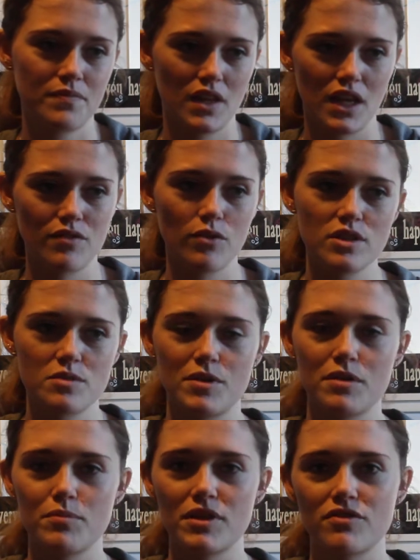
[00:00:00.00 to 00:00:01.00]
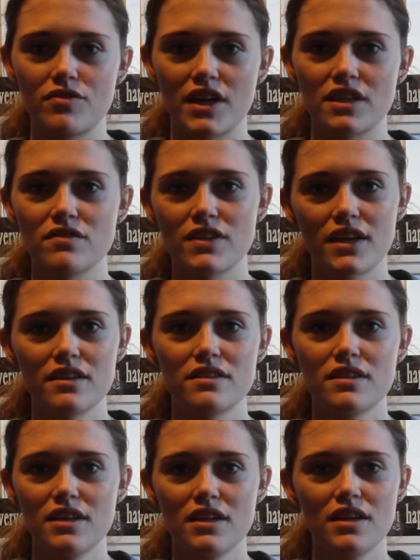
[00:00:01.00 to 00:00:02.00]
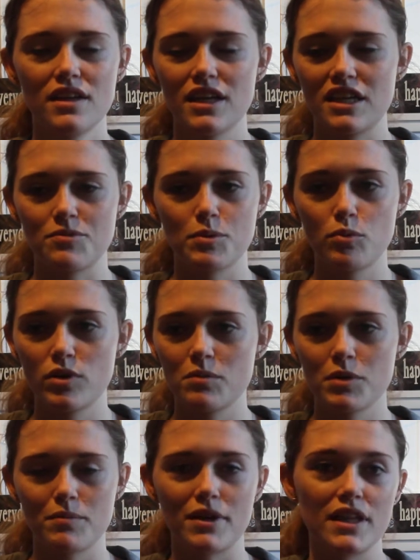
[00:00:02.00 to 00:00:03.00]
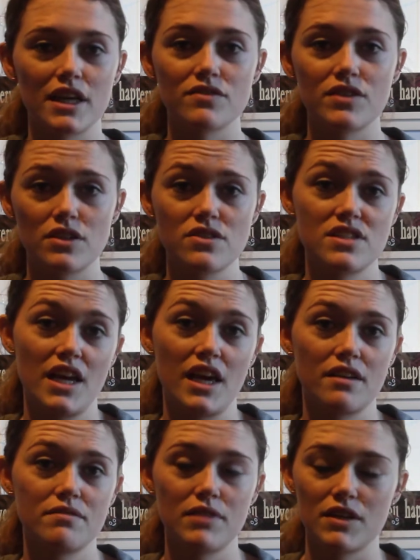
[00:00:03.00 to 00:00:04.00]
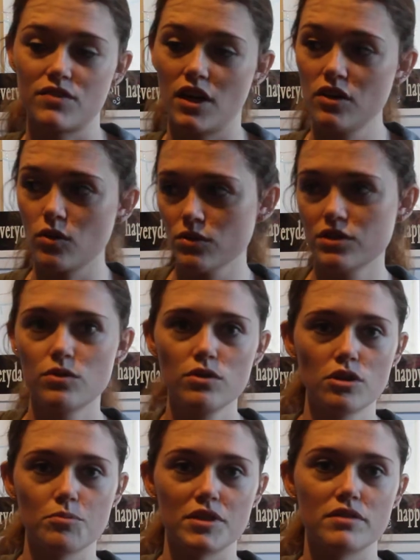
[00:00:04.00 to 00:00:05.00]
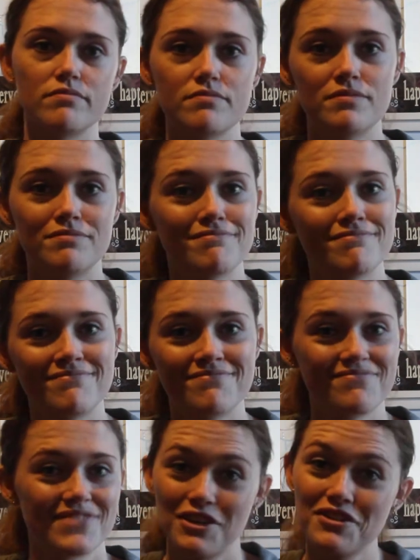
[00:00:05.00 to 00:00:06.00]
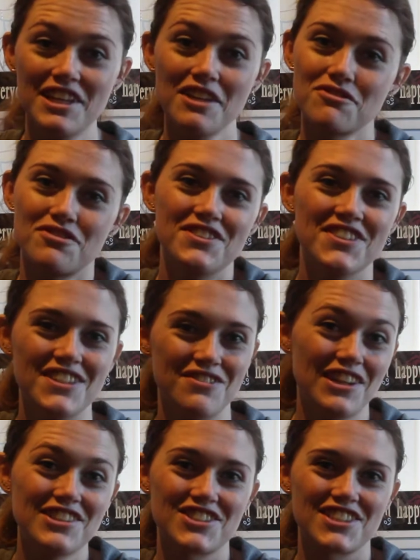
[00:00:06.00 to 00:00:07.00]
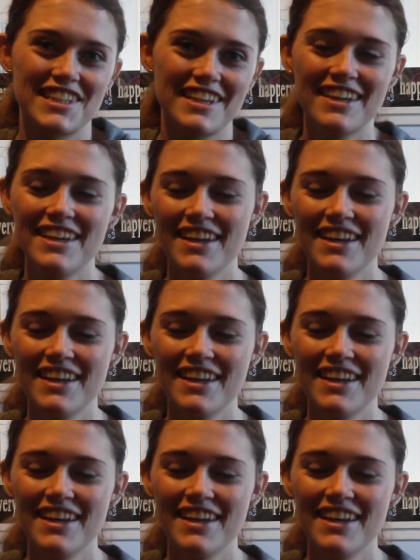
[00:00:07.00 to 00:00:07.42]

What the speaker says: always been a big fan of that. If people want to be in my life, they'll stay. If not, hold the door open. They'll leave eventually.